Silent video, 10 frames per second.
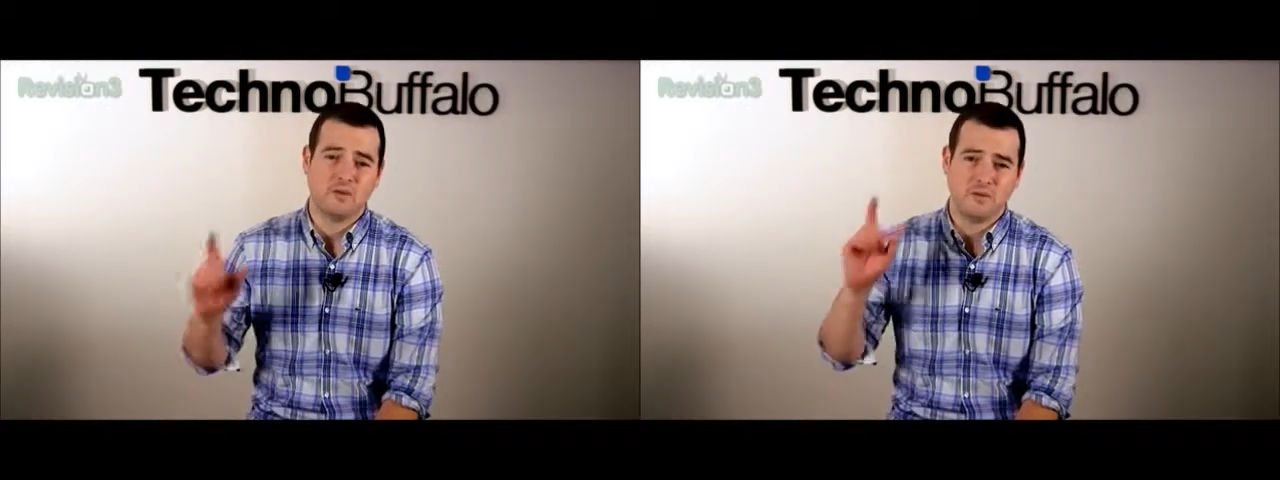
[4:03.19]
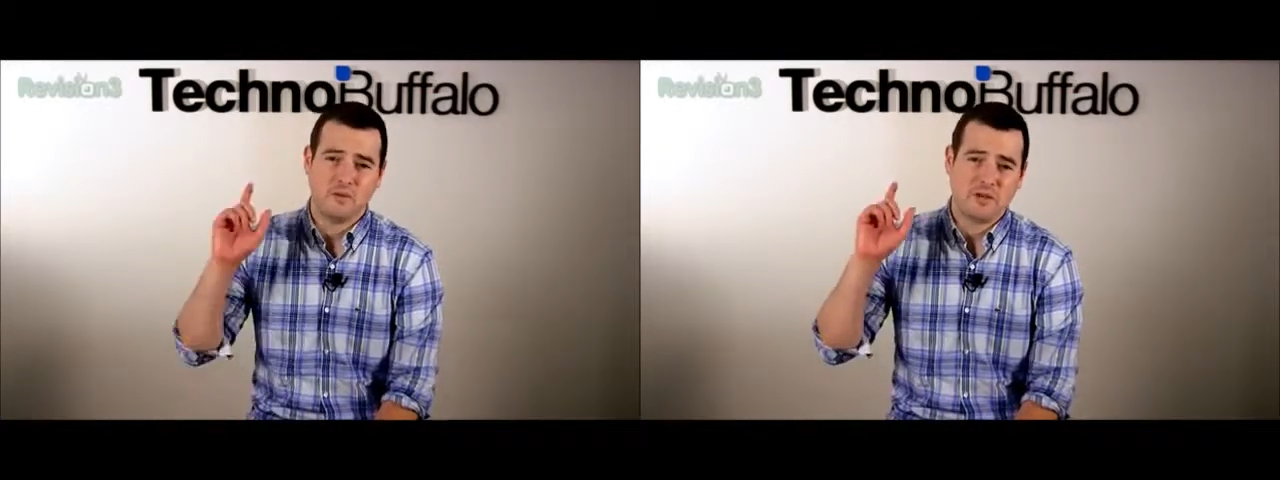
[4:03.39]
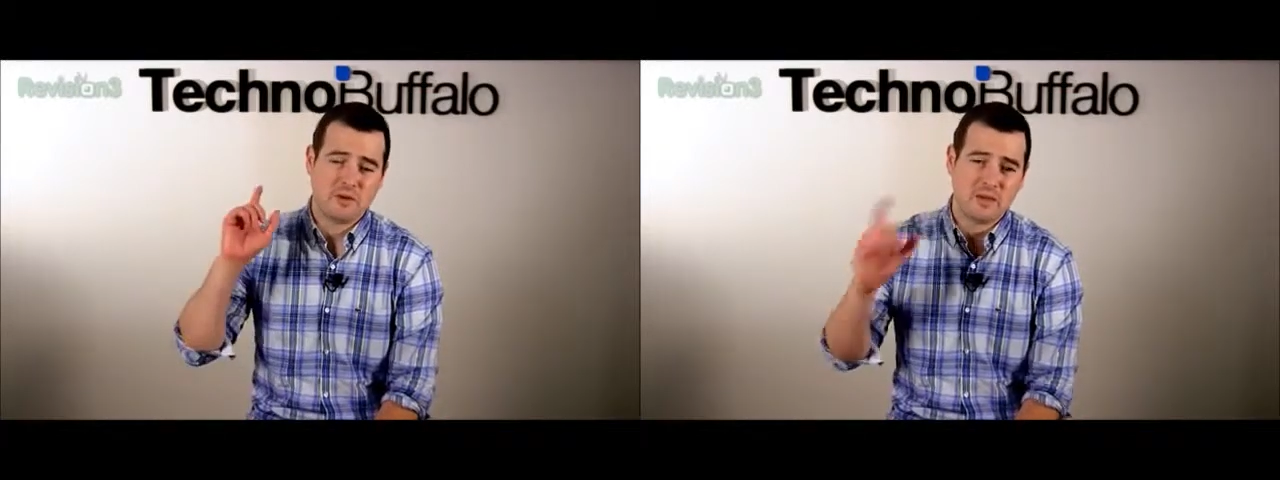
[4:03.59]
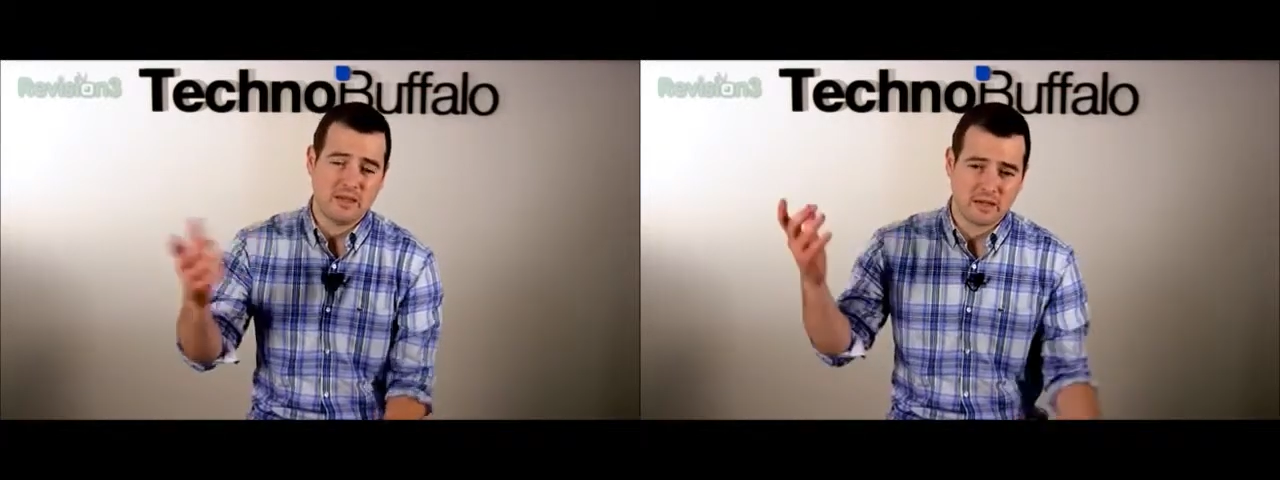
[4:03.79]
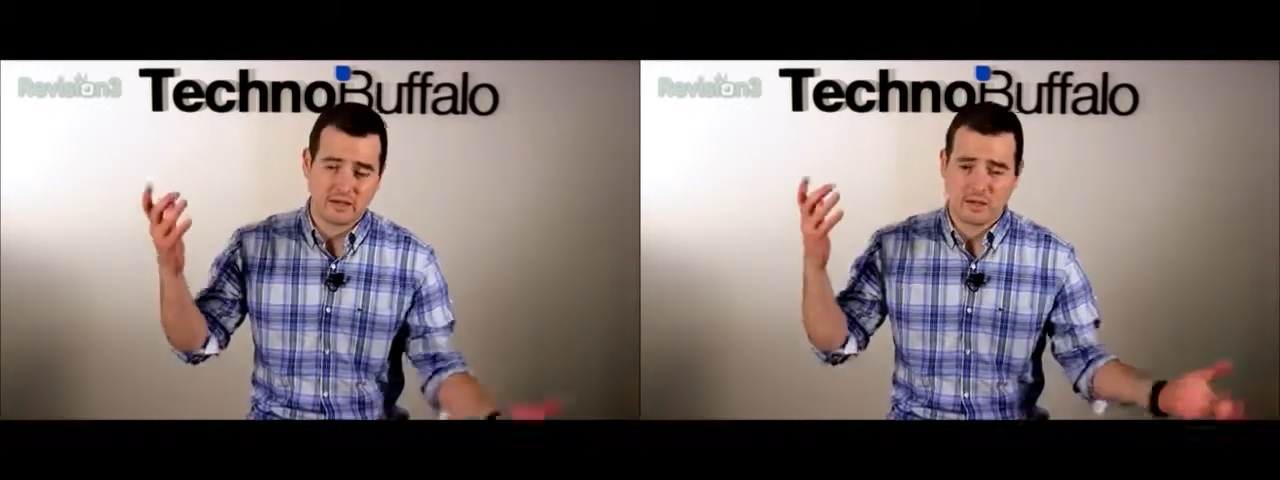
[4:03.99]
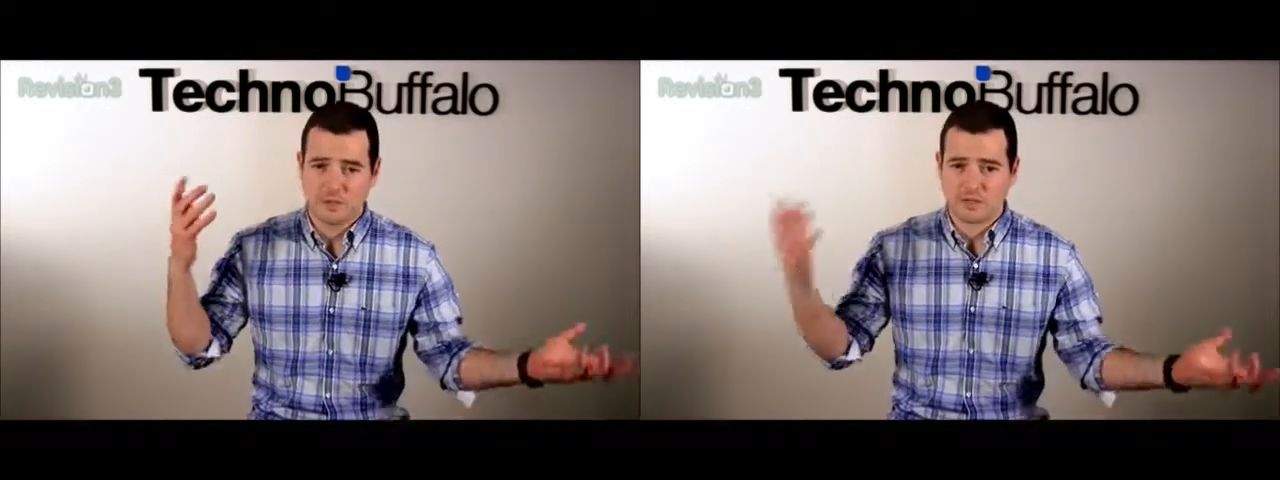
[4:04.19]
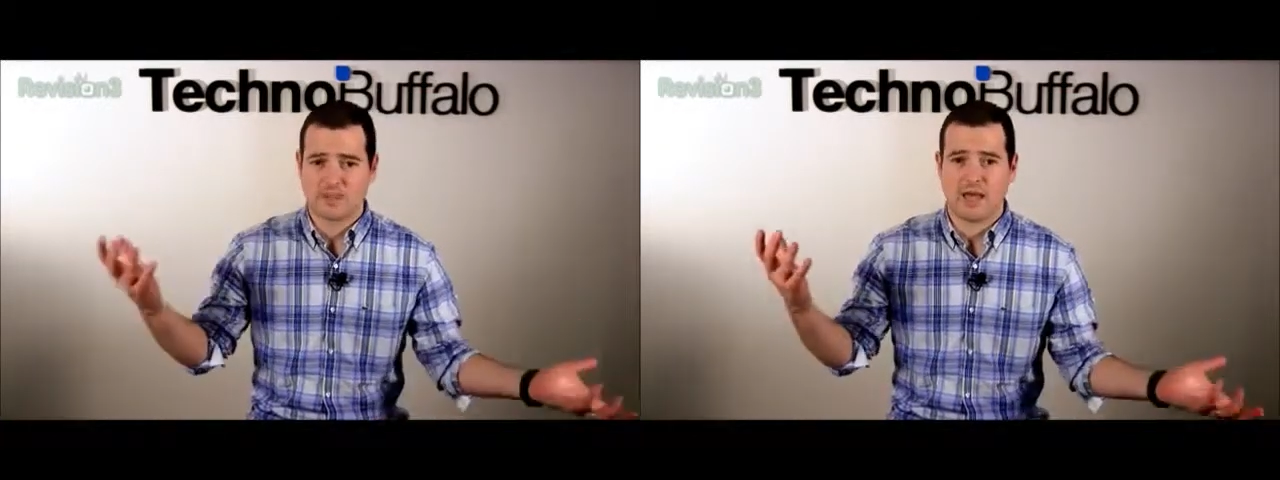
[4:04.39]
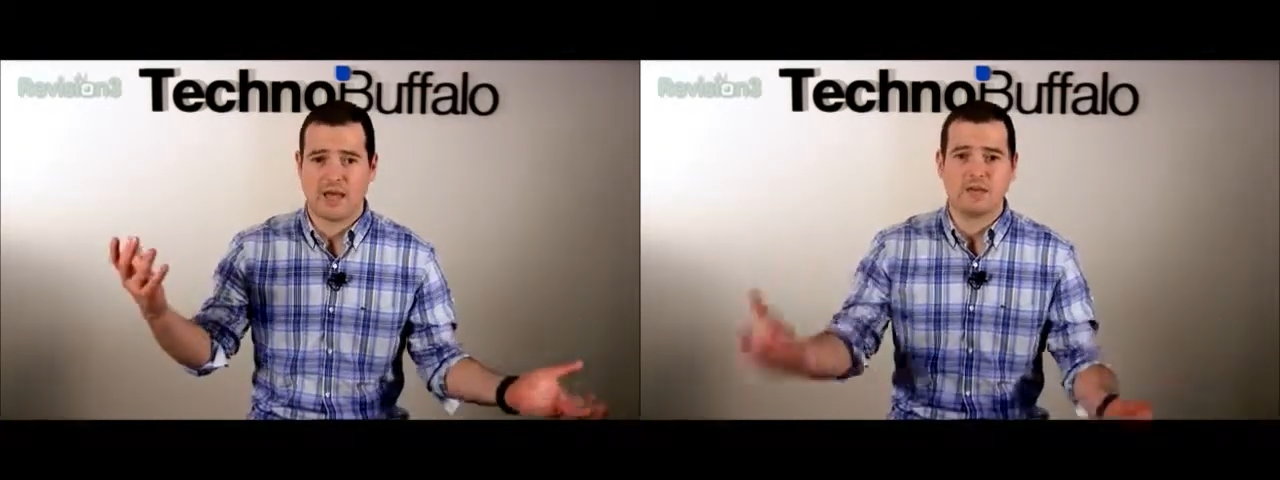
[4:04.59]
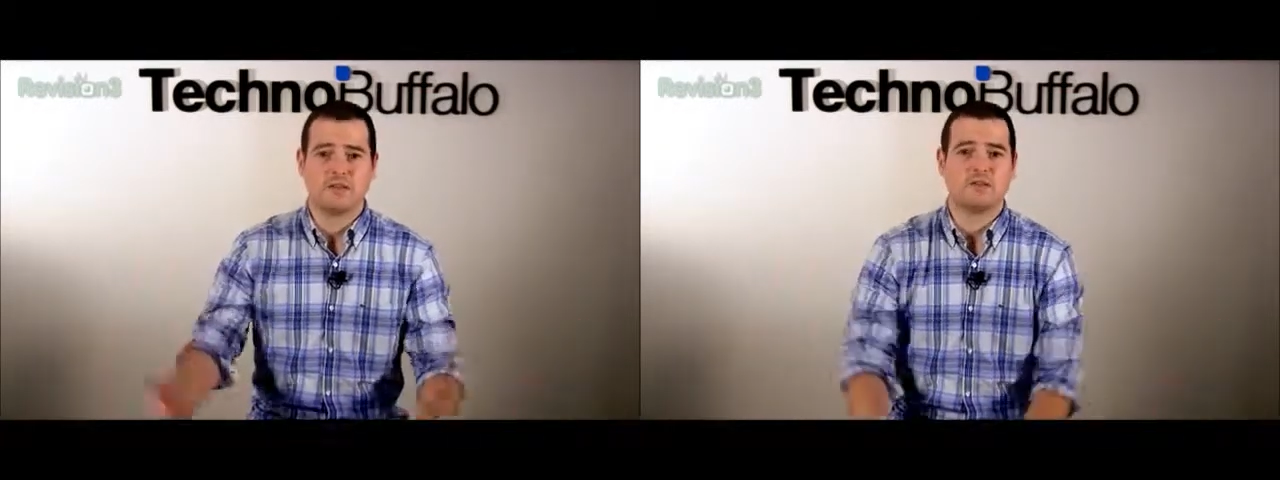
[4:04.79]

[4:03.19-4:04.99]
only when you need it, which is kind of neat